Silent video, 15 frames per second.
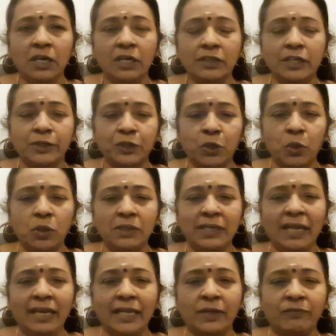the
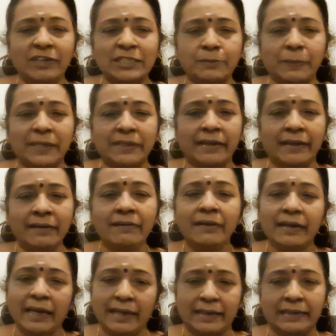total investment in
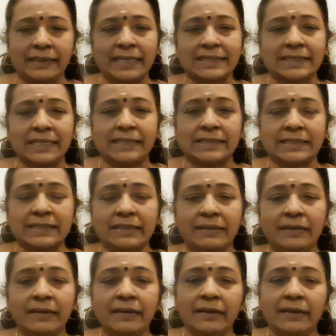current assets.